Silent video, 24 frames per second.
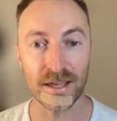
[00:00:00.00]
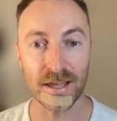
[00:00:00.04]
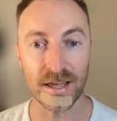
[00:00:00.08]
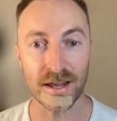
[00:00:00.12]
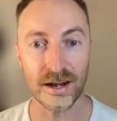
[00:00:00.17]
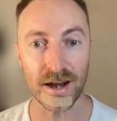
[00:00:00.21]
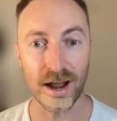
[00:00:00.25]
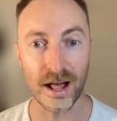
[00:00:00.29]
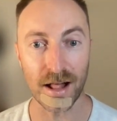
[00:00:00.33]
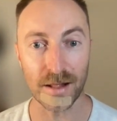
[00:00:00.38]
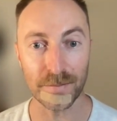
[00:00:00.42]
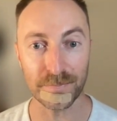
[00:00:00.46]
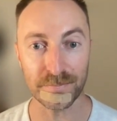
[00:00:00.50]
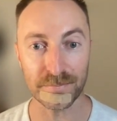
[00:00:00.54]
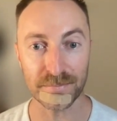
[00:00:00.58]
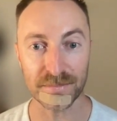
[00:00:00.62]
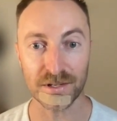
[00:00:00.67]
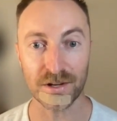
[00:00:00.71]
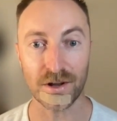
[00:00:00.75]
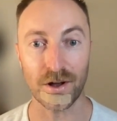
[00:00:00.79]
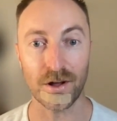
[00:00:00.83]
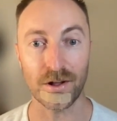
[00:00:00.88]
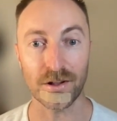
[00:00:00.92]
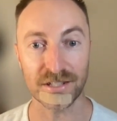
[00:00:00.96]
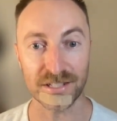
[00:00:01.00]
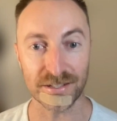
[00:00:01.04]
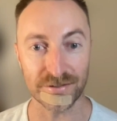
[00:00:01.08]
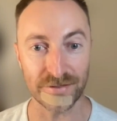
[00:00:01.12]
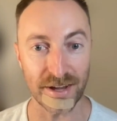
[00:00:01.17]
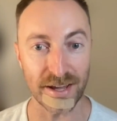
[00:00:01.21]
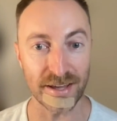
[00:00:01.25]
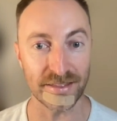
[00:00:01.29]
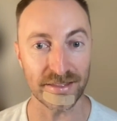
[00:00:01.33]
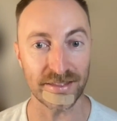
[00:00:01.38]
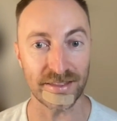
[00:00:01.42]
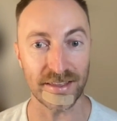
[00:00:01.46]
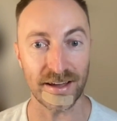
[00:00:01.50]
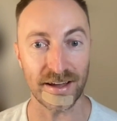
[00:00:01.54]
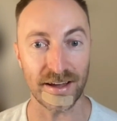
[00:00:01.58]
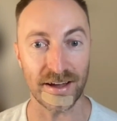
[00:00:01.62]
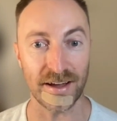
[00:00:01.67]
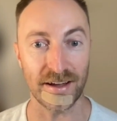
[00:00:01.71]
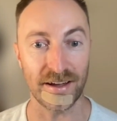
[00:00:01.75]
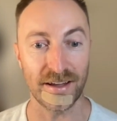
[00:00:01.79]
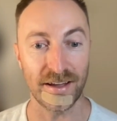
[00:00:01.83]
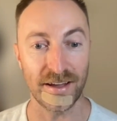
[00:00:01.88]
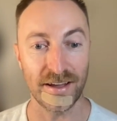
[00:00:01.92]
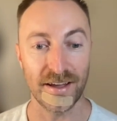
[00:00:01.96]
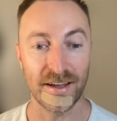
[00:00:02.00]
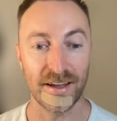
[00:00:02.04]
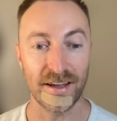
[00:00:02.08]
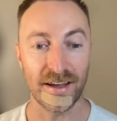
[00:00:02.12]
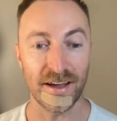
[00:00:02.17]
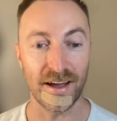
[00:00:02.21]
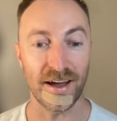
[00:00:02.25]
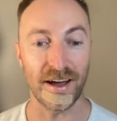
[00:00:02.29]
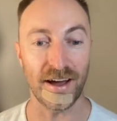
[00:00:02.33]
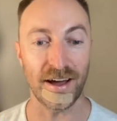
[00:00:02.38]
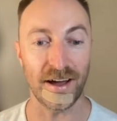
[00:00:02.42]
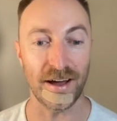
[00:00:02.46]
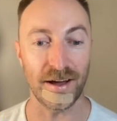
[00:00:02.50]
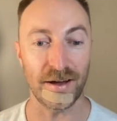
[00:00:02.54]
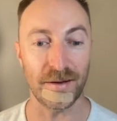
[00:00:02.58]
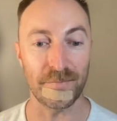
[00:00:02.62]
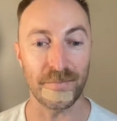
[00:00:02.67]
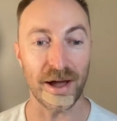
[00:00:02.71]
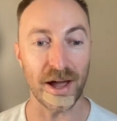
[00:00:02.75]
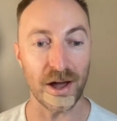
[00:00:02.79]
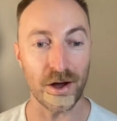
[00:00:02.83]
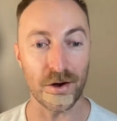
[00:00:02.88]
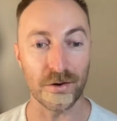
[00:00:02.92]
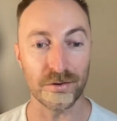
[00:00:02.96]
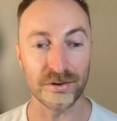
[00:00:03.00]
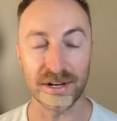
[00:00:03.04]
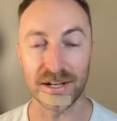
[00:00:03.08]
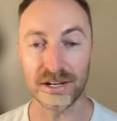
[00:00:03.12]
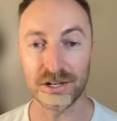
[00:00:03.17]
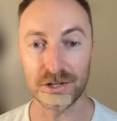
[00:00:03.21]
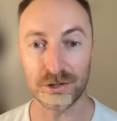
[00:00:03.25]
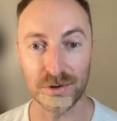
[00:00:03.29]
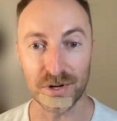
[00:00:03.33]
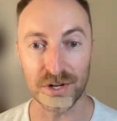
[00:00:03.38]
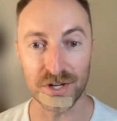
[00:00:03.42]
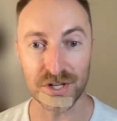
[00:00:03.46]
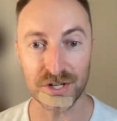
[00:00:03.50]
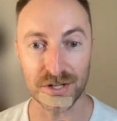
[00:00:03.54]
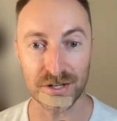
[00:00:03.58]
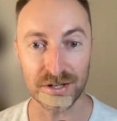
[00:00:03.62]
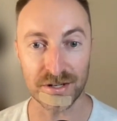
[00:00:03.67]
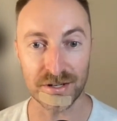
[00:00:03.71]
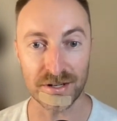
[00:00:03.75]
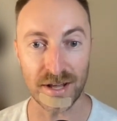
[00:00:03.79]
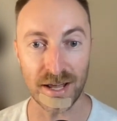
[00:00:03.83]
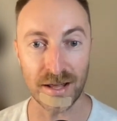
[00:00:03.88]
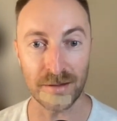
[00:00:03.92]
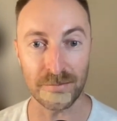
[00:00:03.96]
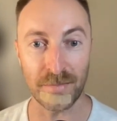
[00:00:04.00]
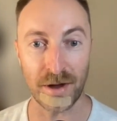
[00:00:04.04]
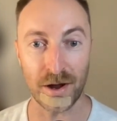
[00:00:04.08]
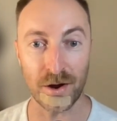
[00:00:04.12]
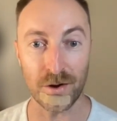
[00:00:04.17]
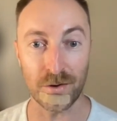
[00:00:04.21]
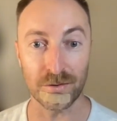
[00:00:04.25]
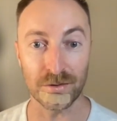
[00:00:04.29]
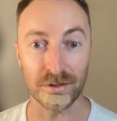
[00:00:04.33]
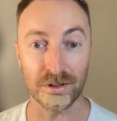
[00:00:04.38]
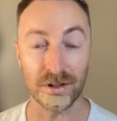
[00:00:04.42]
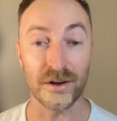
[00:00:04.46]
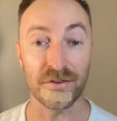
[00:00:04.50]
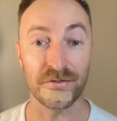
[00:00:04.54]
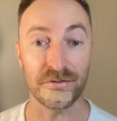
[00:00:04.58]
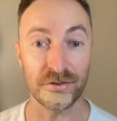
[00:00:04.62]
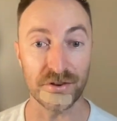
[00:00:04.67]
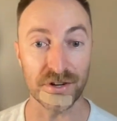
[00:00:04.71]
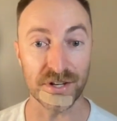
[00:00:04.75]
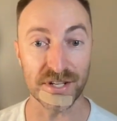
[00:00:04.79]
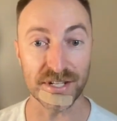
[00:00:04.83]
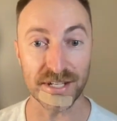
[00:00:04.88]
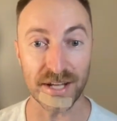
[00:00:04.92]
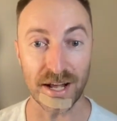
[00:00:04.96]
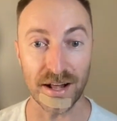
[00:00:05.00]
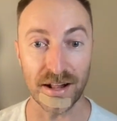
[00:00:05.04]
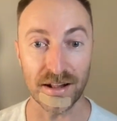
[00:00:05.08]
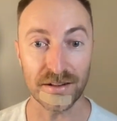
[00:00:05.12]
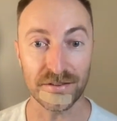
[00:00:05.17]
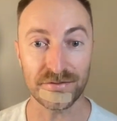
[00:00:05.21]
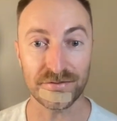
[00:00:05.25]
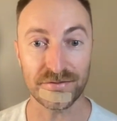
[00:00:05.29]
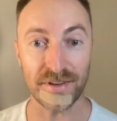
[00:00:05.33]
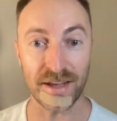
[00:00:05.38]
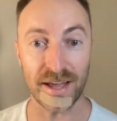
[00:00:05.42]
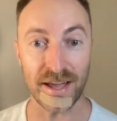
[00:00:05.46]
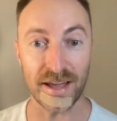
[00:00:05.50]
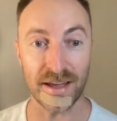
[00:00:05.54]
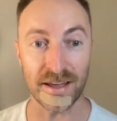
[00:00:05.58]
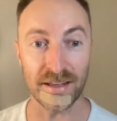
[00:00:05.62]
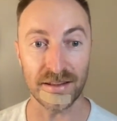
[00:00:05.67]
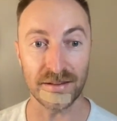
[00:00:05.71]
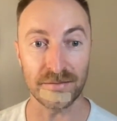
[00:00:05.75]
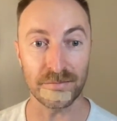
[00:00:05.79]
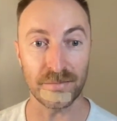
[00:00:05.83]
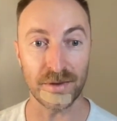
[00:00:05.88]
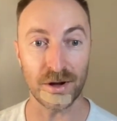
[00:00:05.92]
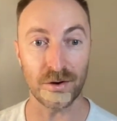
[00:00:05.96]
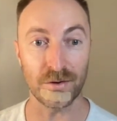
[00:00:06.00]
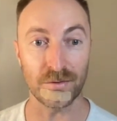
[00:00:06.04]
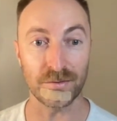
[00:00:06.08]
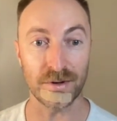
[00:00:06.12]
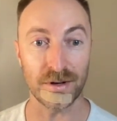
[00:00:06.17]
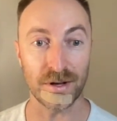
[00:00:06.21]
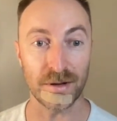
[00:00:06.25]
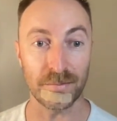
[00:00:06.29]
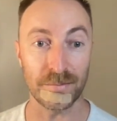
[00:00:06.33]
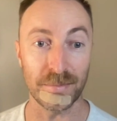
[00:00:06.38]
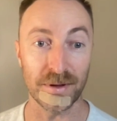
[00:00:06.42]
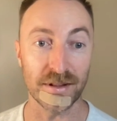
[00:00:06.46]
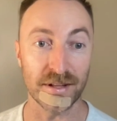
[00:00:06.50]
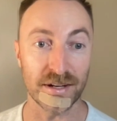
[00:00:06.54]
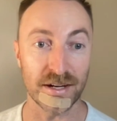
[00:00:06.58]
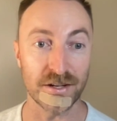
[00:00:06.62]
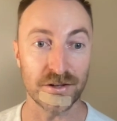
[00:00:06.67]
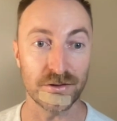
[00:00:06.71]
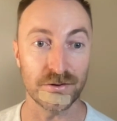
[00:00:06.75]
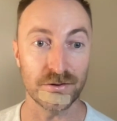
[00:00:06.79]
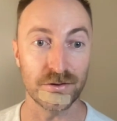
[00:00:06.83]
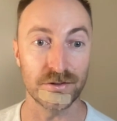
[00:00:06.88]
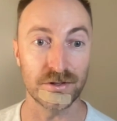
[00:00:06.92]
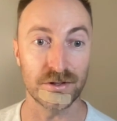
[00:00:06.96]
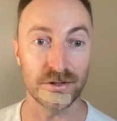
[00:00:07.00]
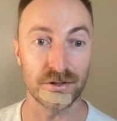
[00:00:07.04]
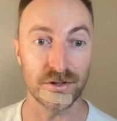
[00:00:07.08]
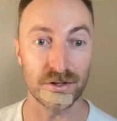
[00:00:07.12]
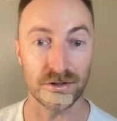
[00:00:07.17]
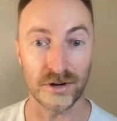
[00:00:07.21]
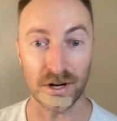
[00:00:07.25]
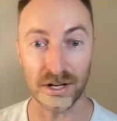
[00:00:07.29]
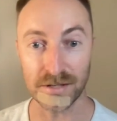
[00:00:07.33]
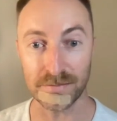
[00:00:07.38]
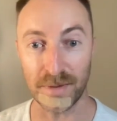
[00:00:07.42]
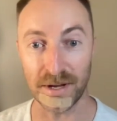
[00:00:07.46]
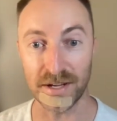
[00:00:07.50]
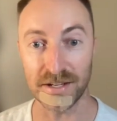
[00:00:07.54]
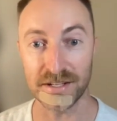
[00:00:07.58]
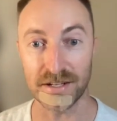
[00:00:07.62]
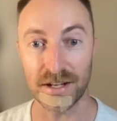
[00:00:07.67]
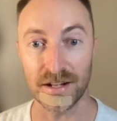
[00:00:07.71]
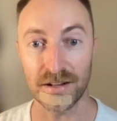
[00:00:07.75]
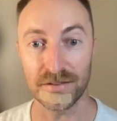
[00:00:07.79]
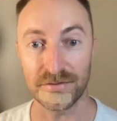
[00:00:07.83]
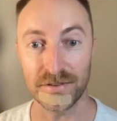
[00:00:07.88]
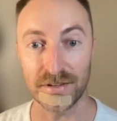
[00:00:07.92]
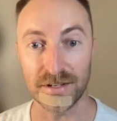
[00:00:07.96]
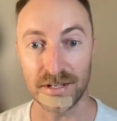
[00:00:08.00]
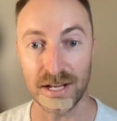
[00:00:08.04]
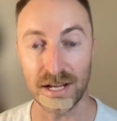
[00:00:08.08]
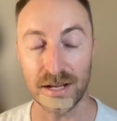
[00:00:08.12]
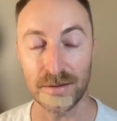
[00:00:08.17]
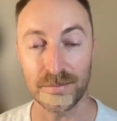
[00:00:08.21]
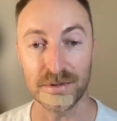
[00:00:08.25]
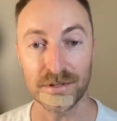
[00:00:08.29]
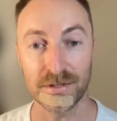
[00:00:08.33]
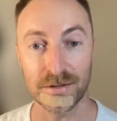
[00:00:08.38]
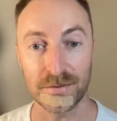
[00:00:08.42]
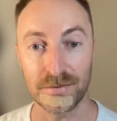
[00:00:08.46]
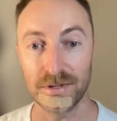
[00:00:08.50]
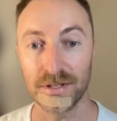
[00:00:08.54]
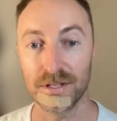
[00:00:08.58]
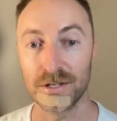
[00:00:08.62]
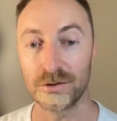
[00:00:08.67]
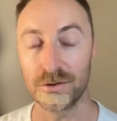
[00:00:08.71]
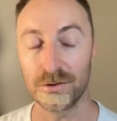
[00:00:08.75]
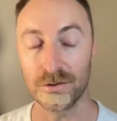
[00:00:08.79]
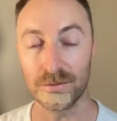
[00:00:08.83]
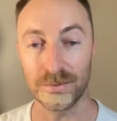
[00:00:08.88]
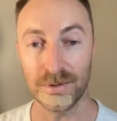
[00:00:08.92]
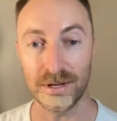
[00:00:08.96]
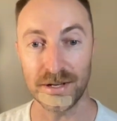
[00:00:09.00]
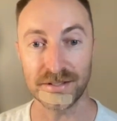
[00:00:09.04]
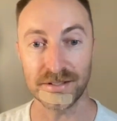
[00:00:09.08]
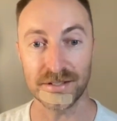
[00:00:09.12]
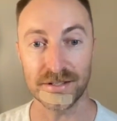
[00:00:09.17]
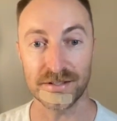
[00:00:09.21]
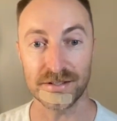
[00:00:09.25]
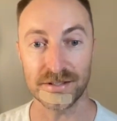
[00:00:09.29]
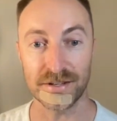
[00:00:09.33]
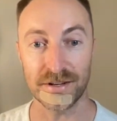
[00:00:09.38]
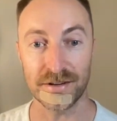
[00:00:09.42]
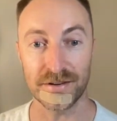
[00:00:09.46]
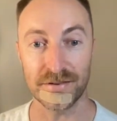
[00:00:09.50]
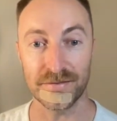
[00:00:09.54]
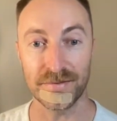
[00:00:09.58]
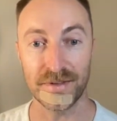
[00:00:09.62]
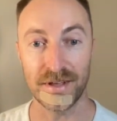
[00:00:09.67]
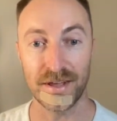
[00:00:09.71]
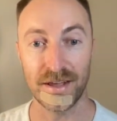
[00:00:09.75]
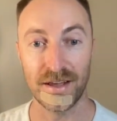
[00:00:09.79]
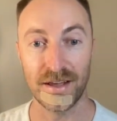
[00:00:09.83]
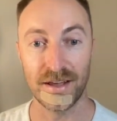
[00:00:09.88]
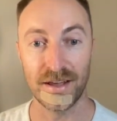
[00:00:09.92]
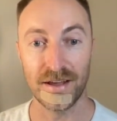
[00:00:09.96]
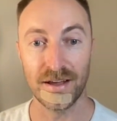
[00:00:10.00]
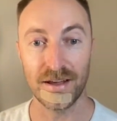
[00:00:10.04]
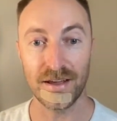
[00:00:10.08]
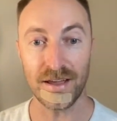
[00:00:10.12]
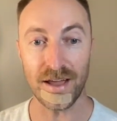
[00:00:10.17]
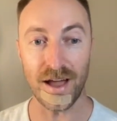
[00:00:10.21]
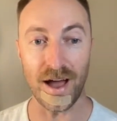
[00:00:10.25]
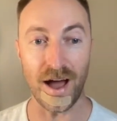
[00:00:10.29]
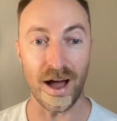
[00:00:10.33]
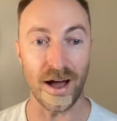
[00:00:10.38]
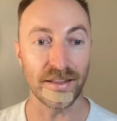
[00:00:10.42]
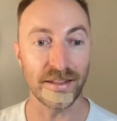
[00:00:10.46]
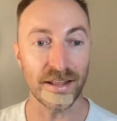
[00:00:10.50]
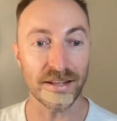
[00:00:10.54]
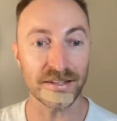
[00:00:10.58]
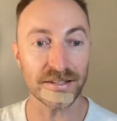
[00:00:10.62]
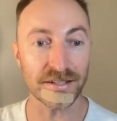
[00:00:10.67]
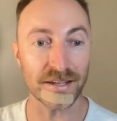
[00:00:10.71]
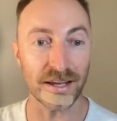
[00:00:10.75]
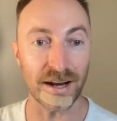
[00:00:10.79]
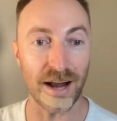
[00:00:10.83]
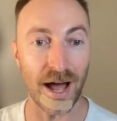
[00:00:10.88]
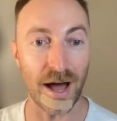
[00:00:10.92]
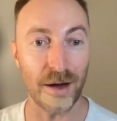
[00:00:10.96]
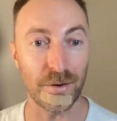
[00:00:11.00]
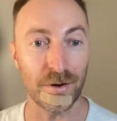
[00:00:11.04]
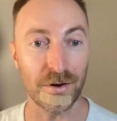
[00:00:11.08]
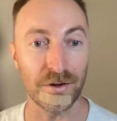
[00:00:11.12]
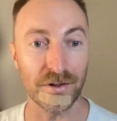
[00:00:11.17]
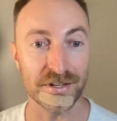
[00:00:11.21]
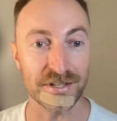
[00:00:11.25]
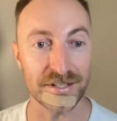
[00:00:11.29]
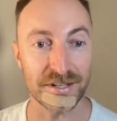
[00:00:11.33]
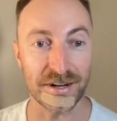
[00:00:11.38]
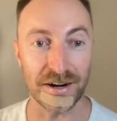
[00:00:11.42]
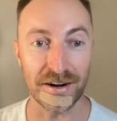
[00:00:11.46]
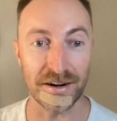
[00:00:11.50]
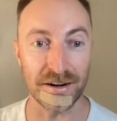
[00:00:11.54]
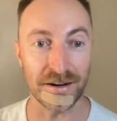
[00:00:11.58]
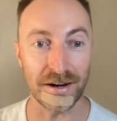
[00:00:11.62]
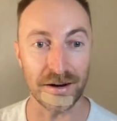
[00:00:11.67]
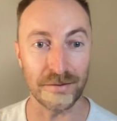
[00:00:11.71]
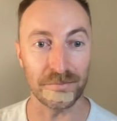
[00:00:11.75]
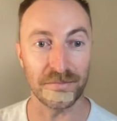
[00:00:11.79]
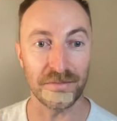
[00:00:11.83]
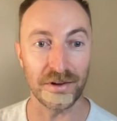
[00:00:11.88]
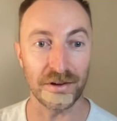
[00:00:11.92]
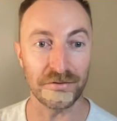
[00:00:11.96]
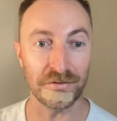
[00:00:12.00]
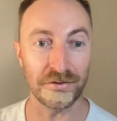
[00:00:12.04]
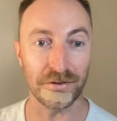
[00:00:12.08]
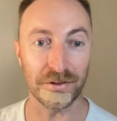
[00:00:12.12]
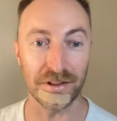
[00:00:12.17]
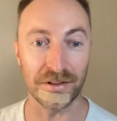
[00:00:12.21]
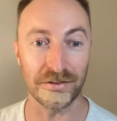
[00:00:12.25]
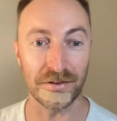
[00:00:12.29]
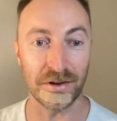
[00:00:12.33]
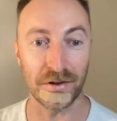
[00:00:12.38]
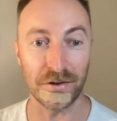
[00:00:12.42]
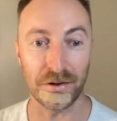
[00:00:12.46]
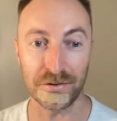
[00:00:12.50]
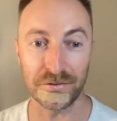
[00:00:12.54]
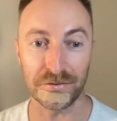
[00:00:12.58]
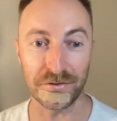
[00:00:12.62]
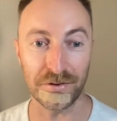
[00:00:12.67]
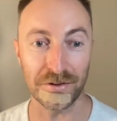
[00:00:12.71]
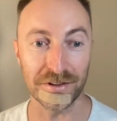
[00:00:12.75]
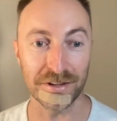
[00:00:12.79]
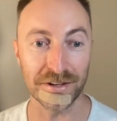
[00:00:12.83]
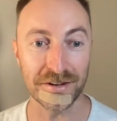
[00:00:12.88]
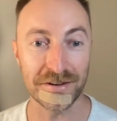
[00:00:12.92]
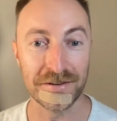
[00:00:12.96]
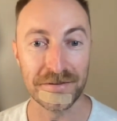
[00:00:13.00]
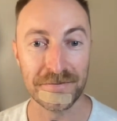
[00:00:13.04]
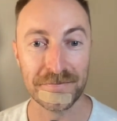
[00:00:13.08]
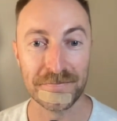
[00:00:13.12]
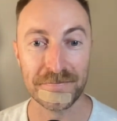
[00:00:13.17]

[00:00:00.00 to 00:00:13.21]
helped cultivate my own intuition and my own love for self, and my own ability to trust myself and take me some really cool places. So yeah, that's kind of how it all started and unfolded.